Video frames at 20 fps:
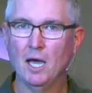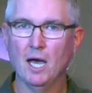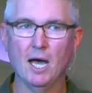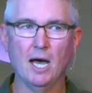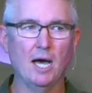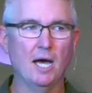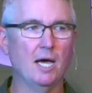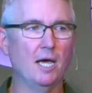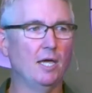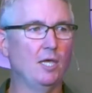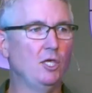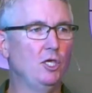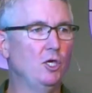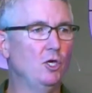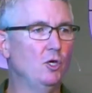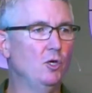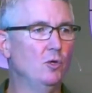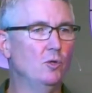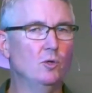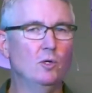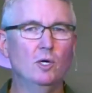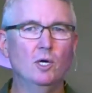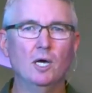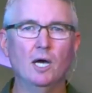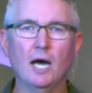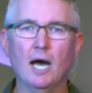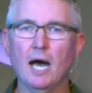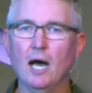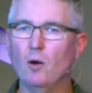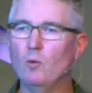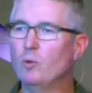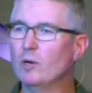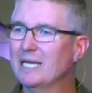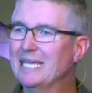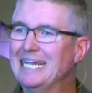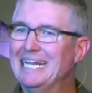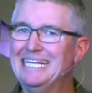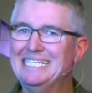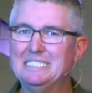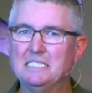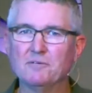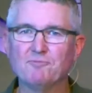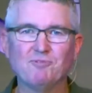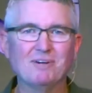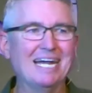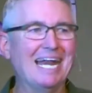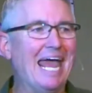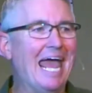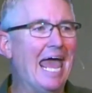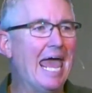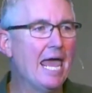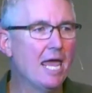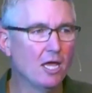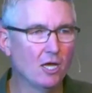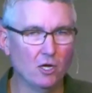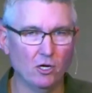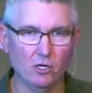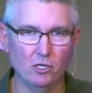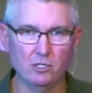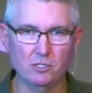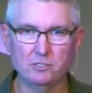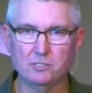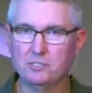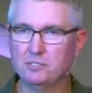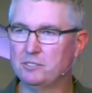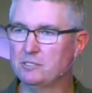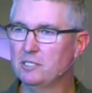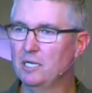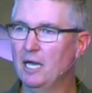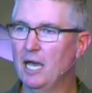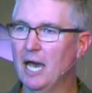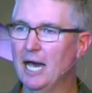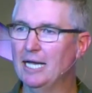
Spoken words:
we're getting different angles,